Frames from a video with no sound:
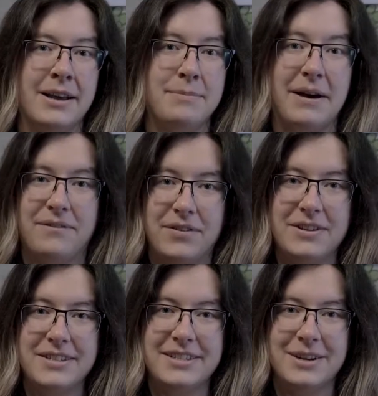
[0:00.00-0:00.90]
But
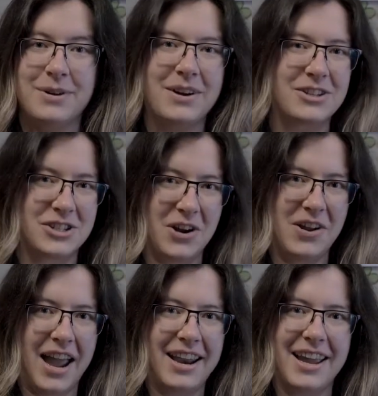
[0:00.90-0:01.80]
first, we're going to show you
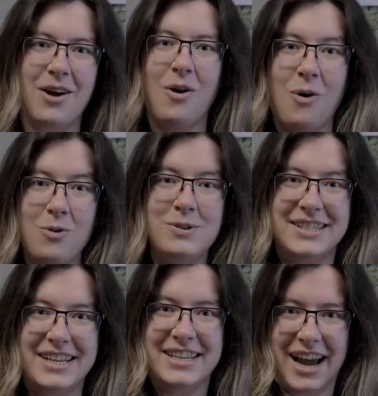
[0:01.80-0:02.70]
how to get all
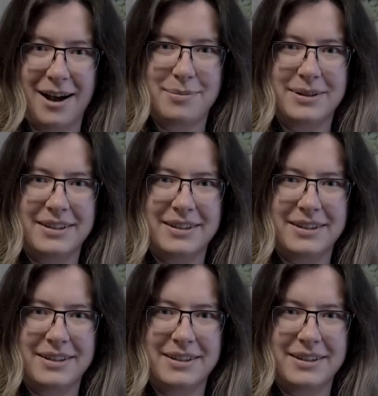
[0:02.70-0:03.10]
set up.